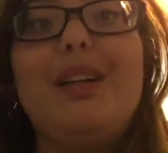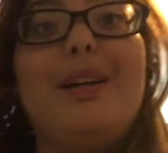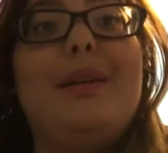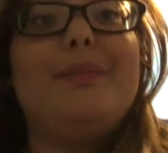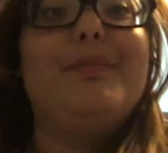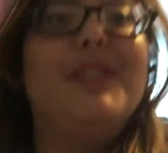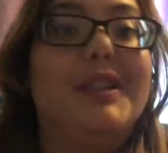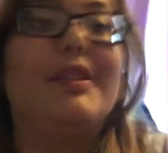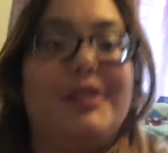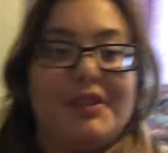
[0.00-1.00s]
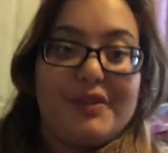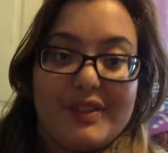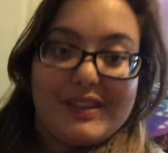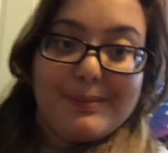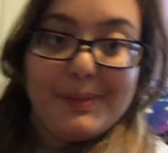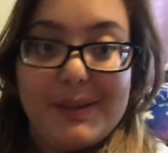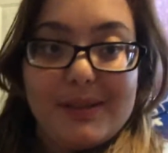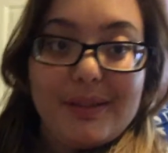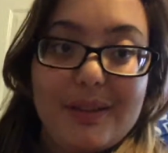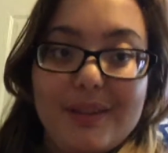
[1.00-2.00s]
Um, to tell the truth, it's been
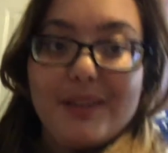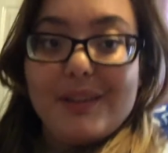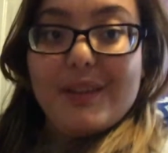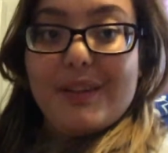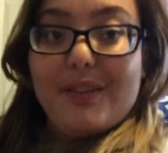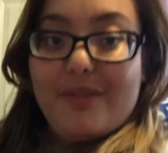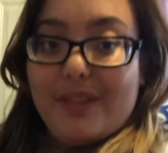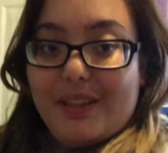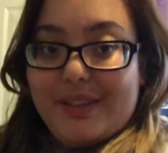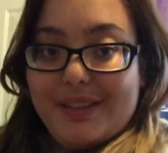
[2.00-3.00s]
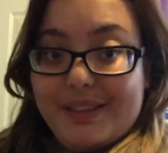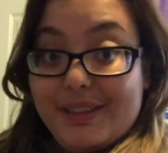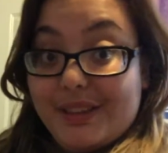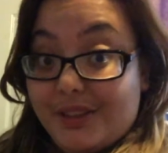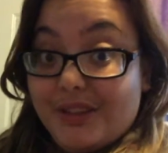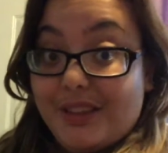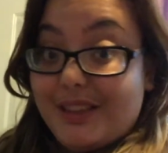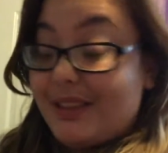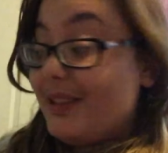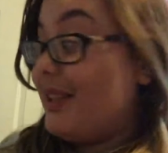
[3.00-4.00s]
a very
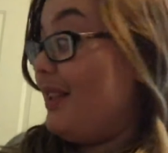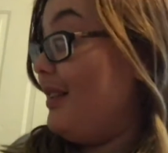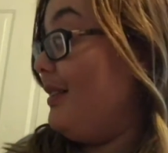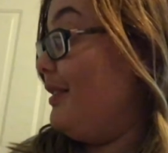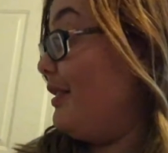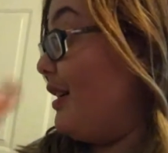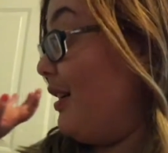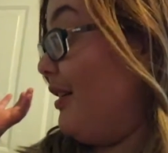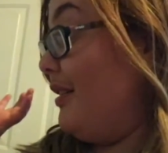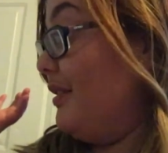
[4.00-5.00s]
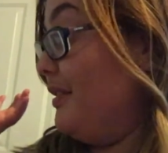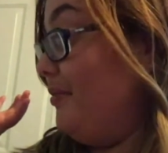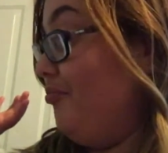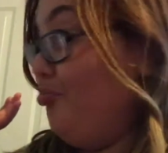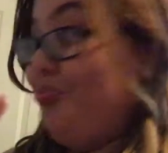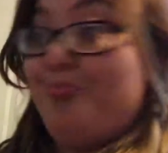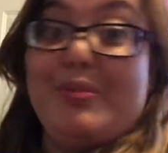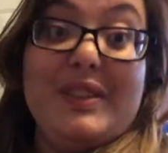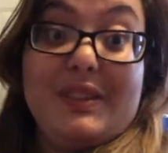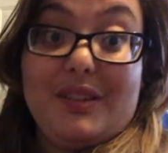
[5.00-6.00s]
interesting day. Uh,
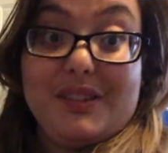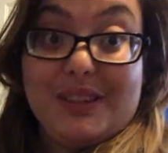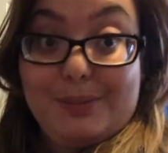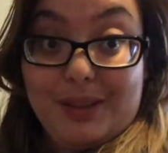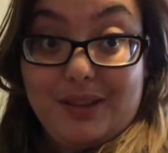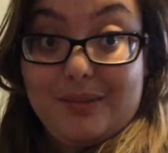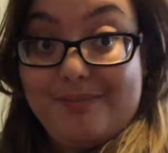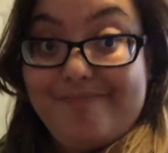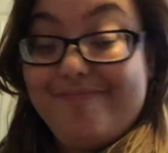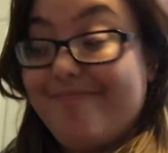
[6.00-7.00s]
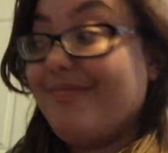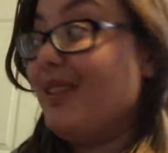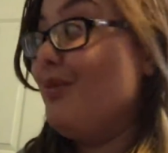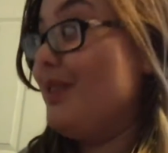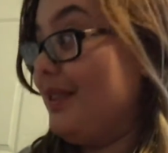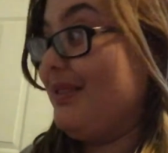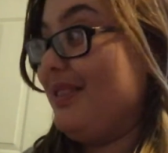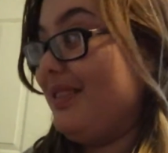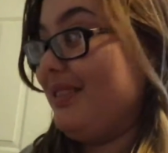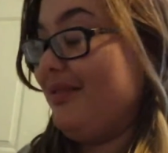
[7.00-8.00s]
been an auntie mom, what else
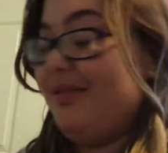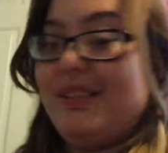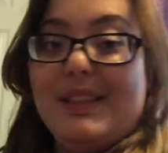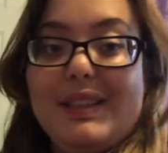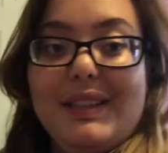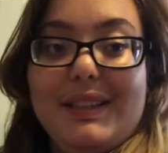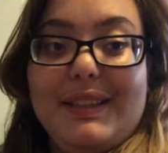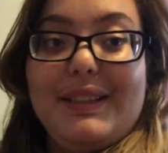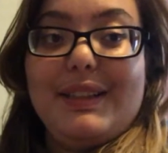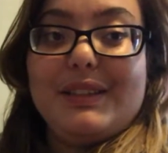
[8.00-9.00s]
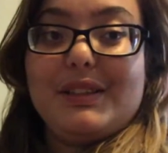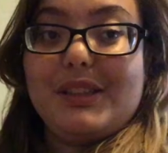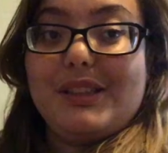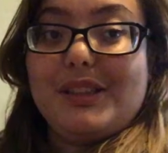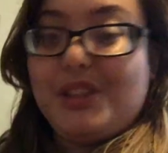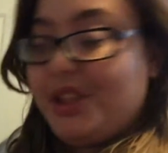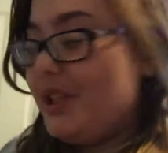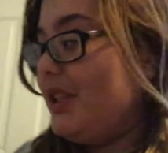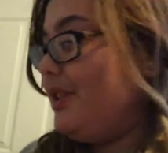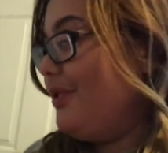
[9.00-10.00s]
is new, and just
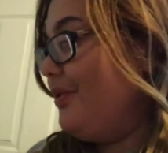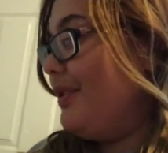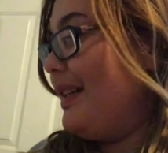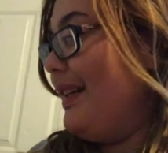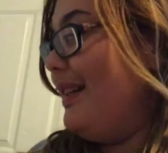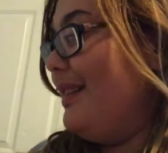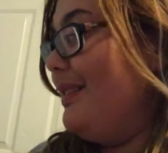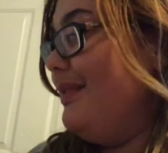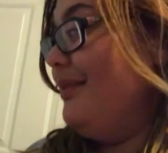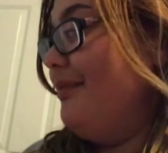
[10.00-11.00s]
chilled and